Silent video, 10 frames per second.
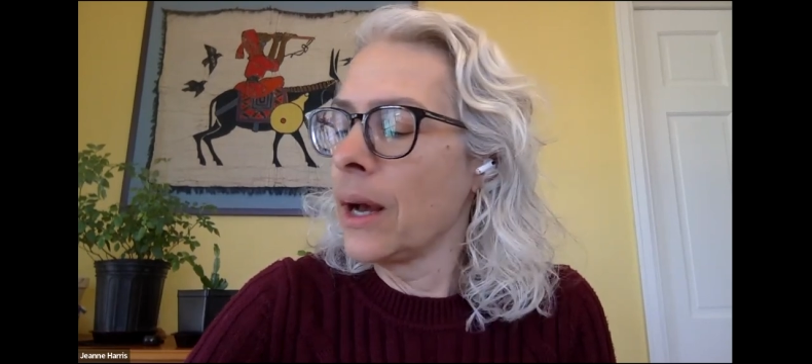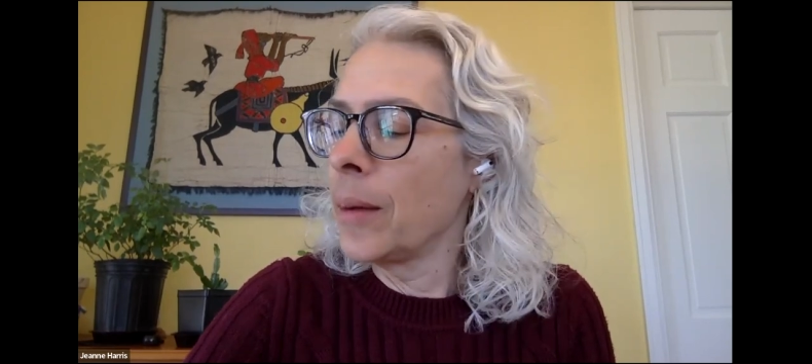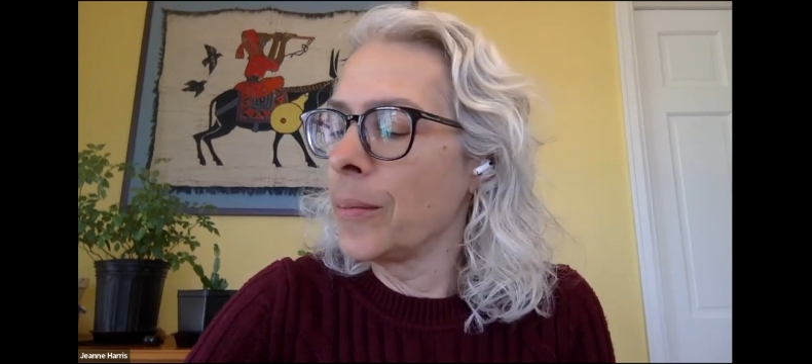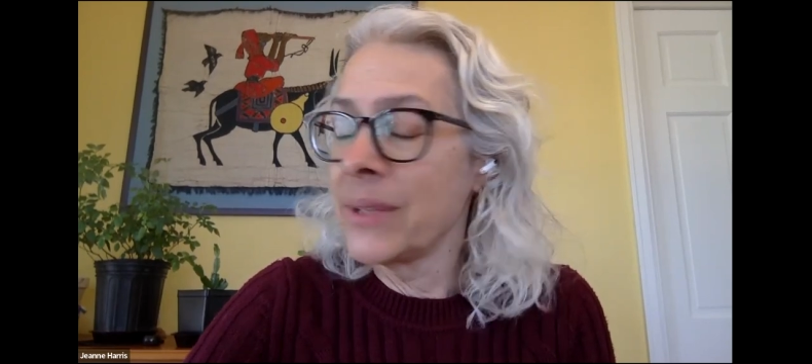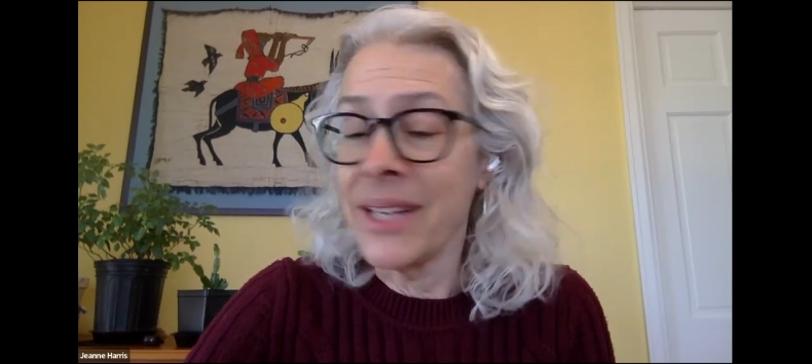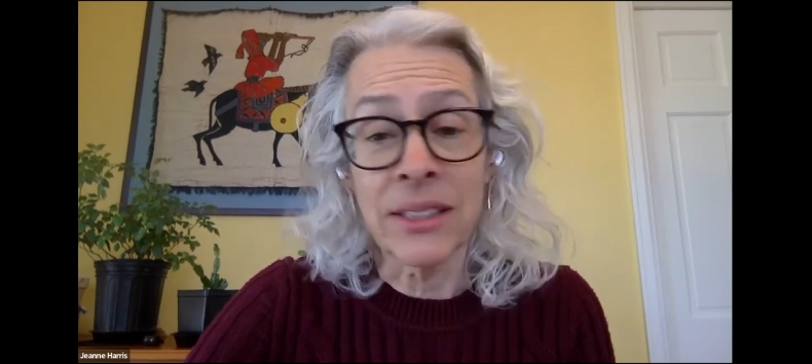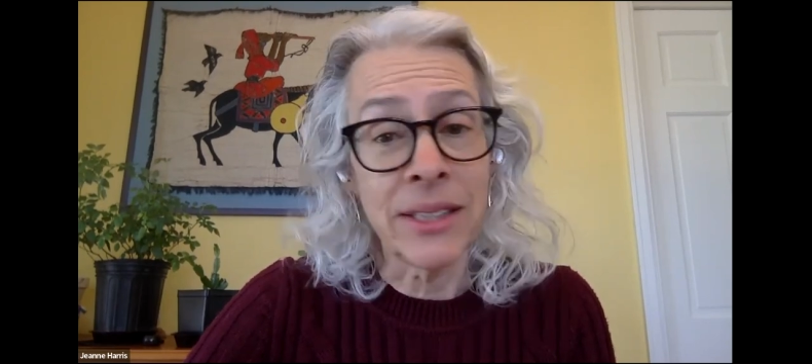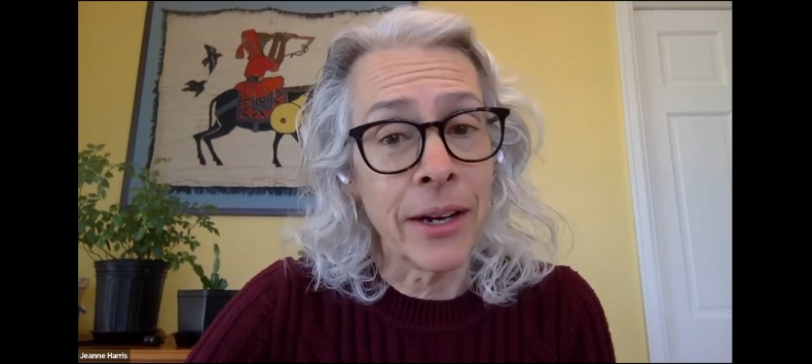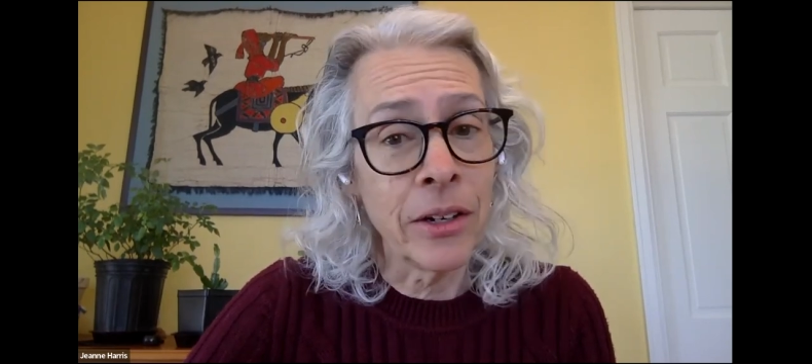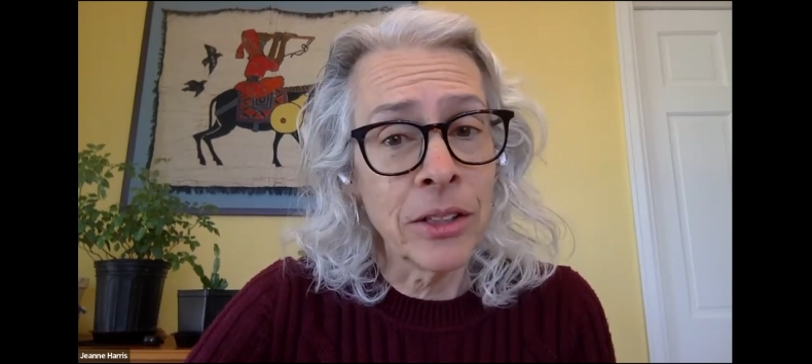um,
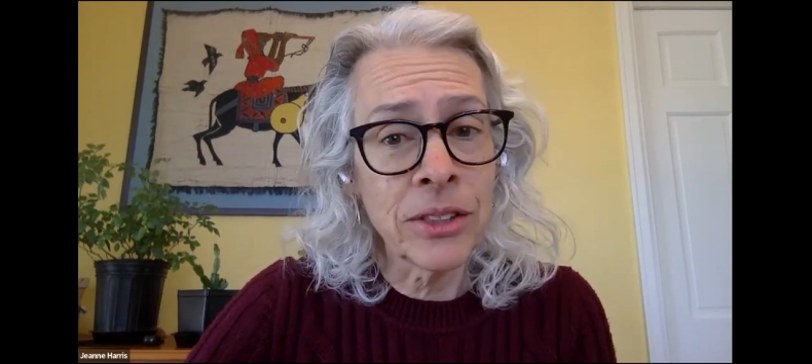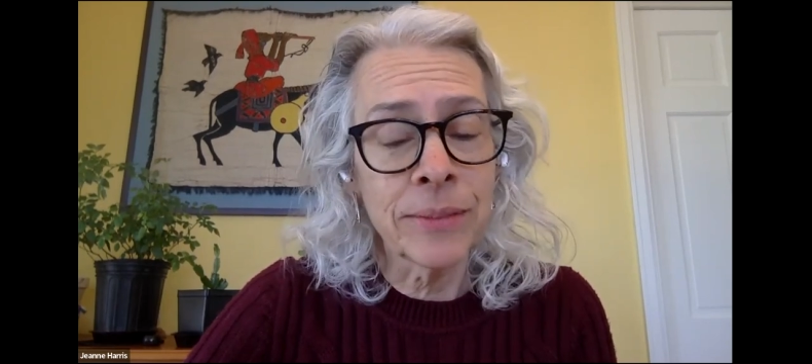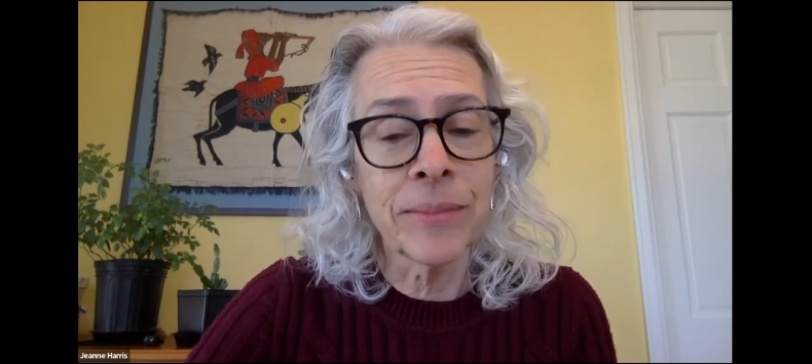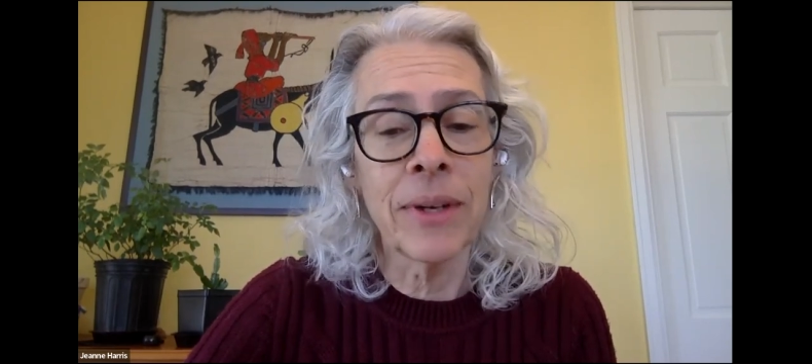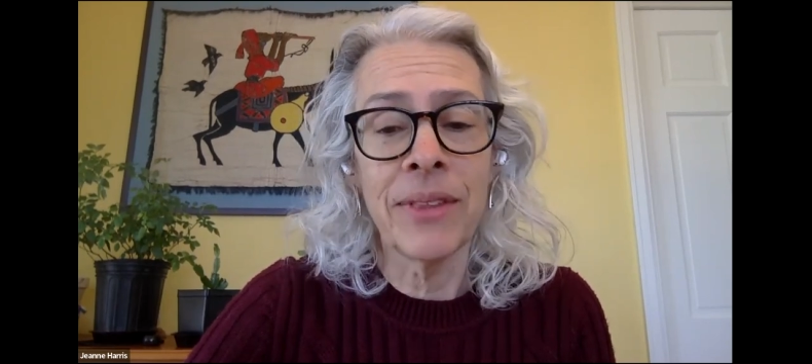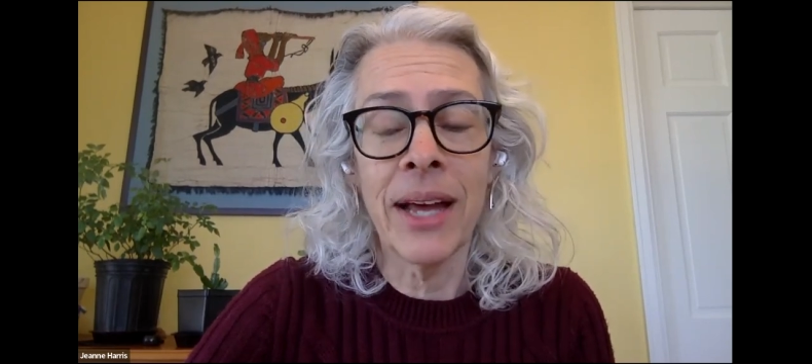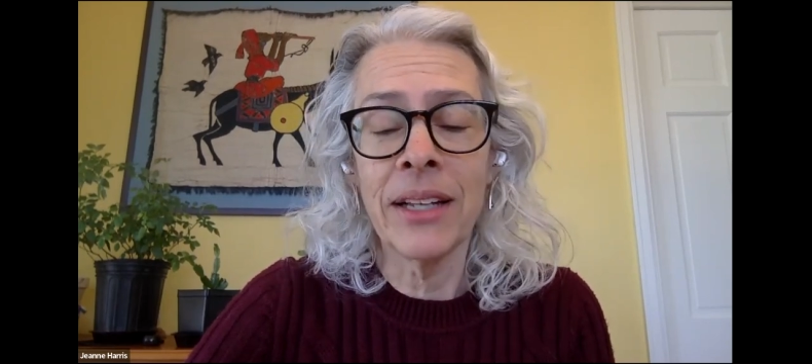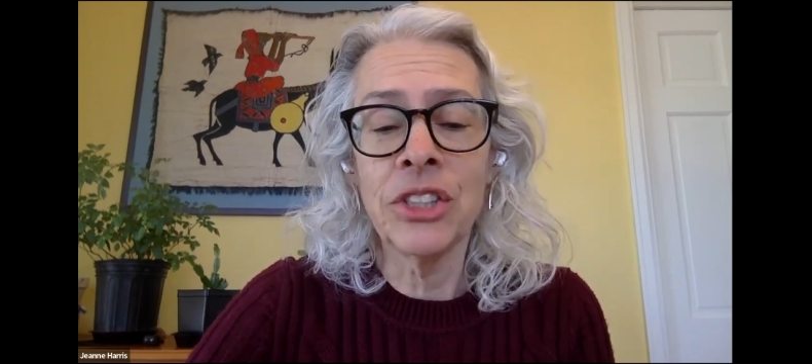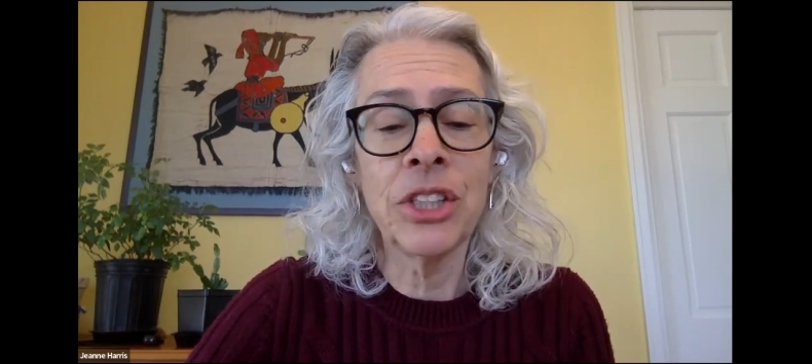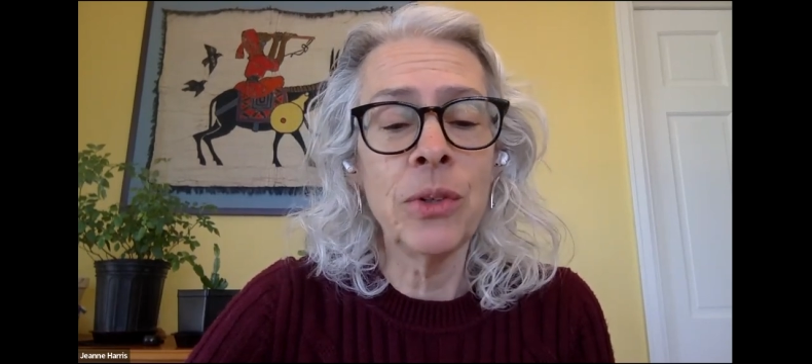guest editors of
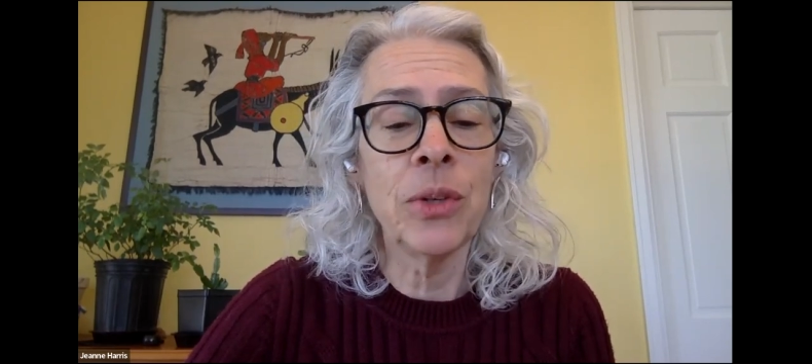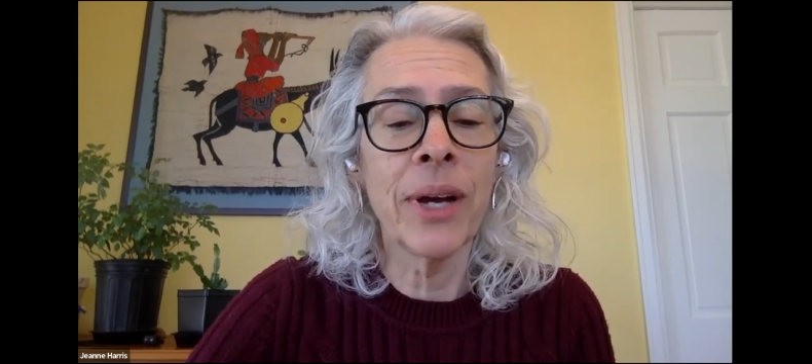that issue.